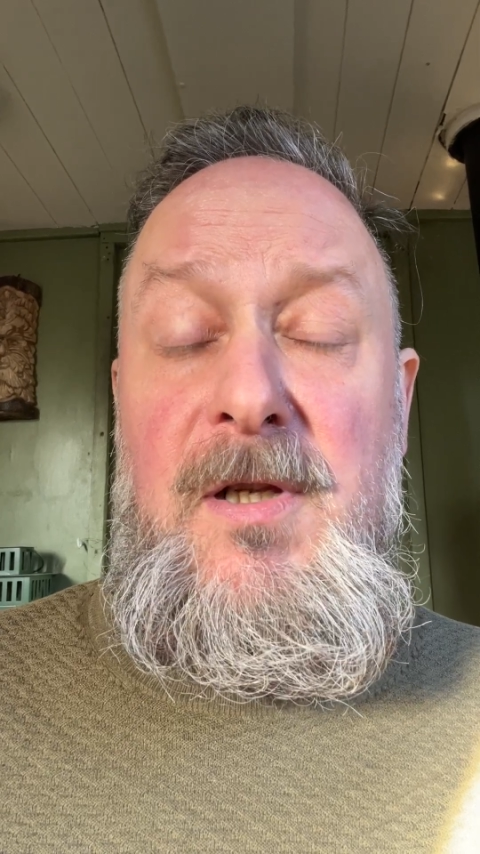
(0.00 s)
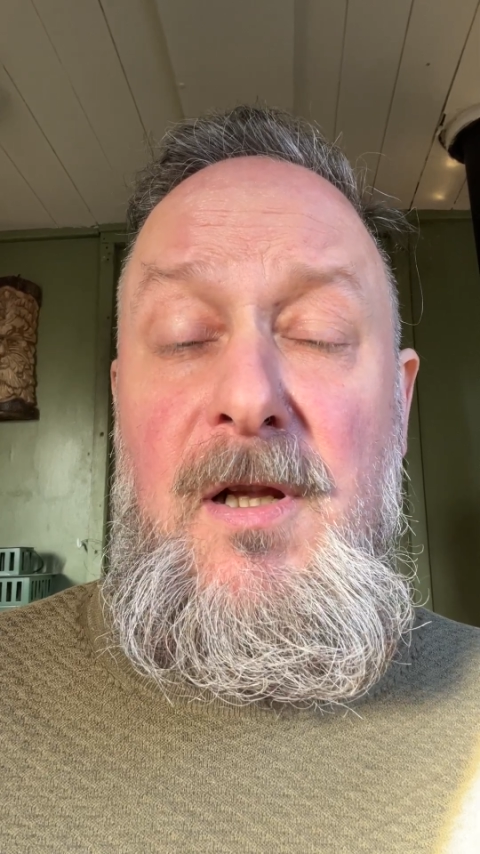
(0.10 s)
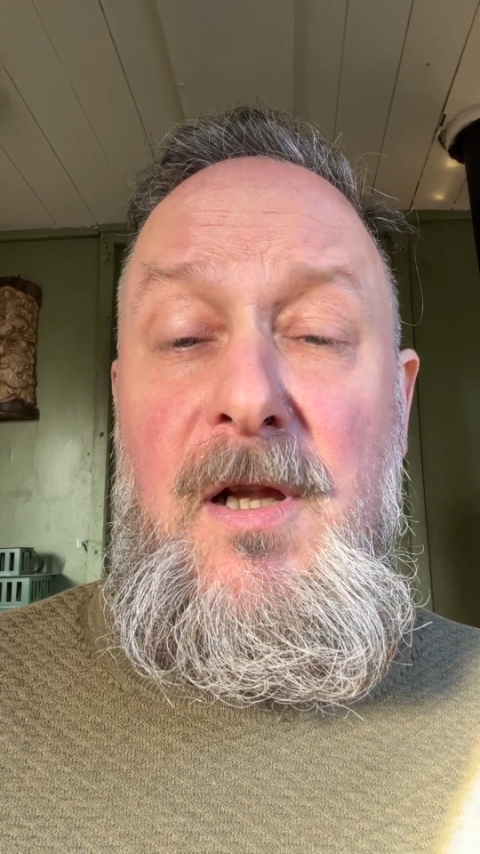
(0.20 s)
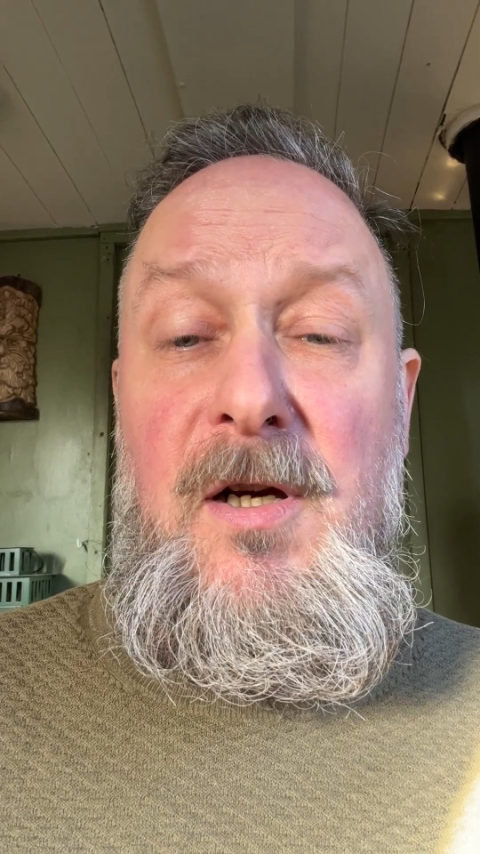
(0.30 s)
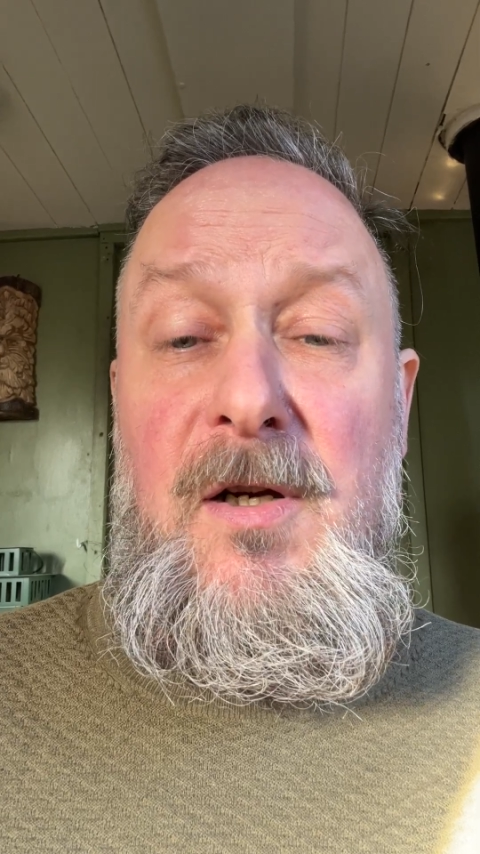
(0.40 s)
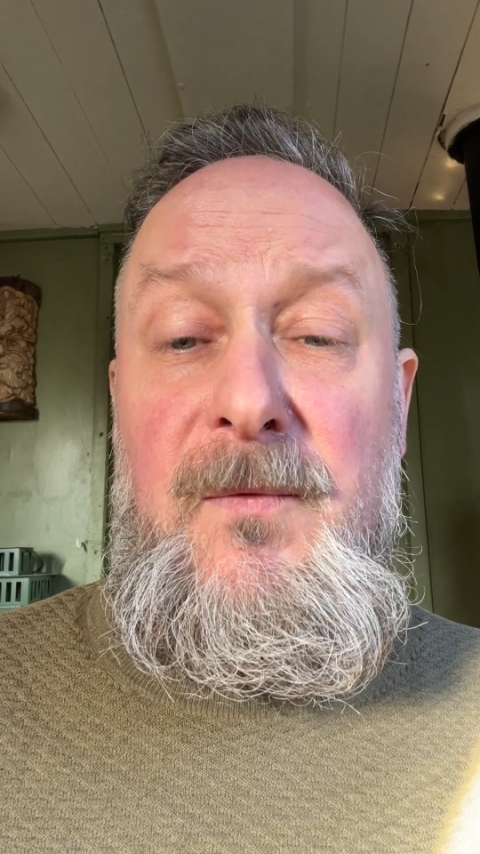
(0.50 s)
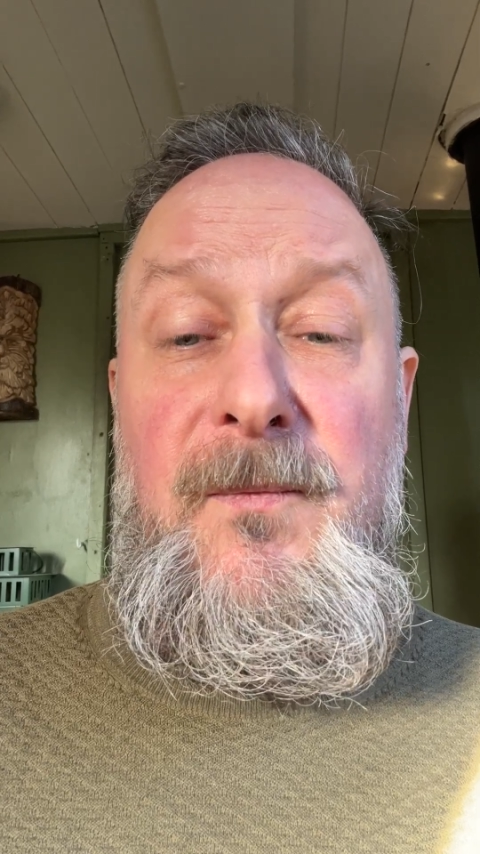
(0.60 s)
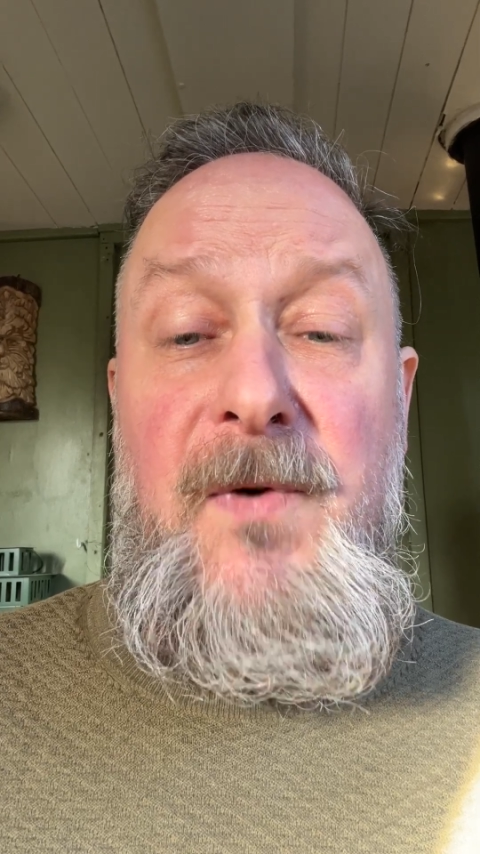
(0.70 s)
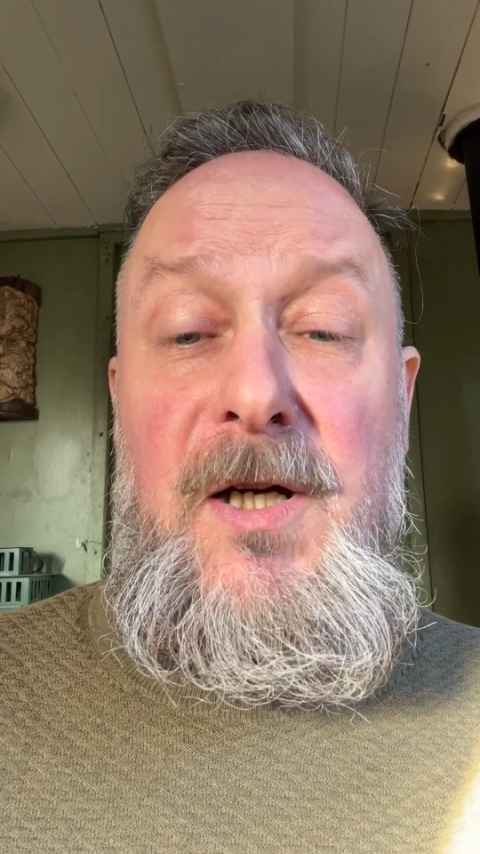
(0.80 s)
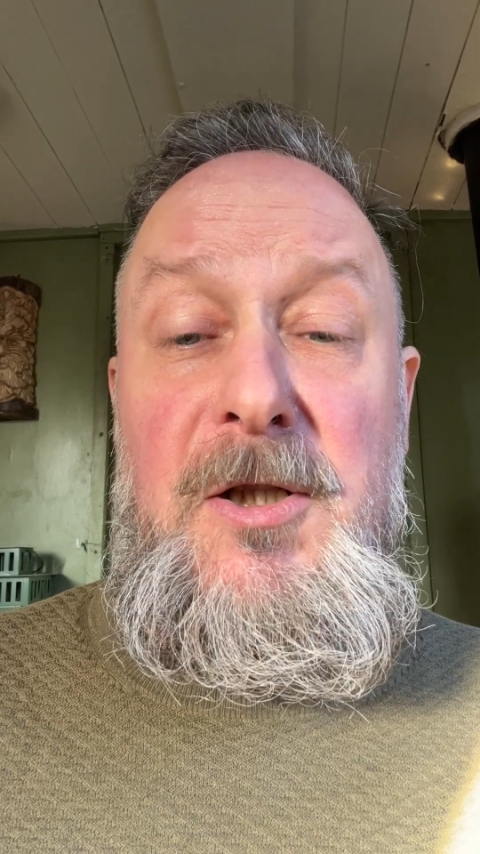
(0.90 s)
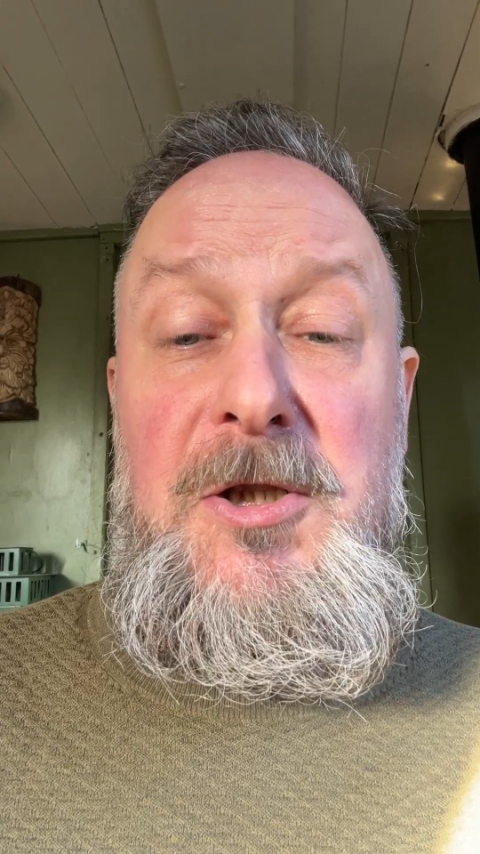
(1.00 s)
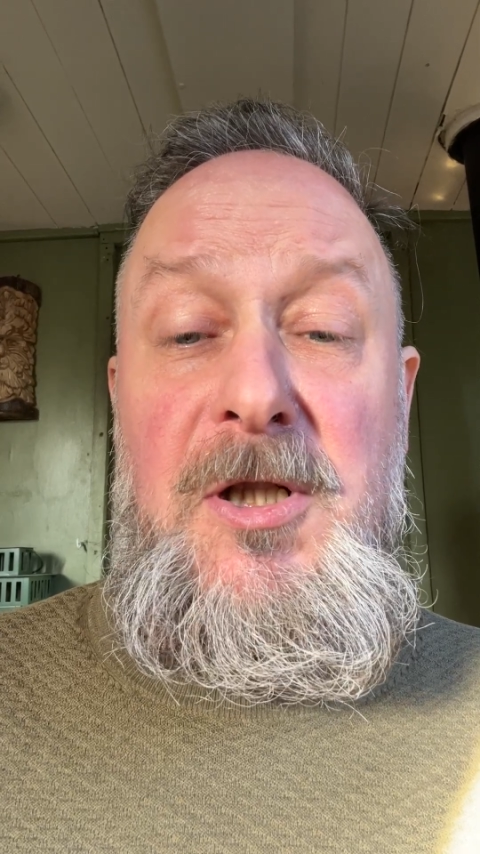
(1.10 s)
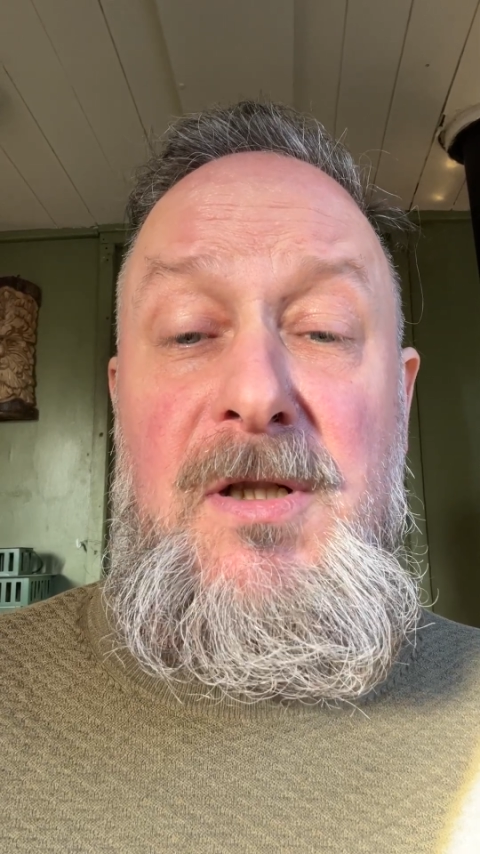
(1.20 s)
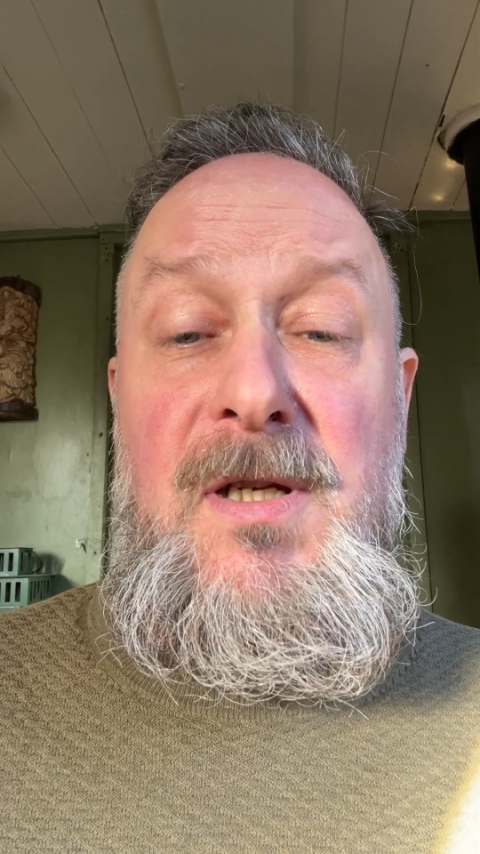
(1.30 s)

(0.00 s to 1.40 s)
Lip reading: the lung function,